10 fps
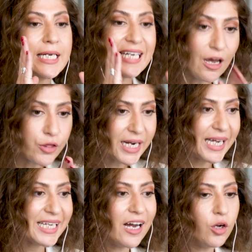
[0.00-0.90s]
Now that
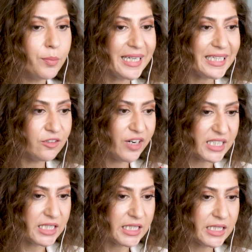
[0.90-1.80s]
I got my
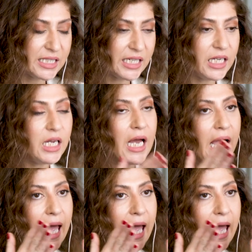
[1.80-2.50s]
e-residency,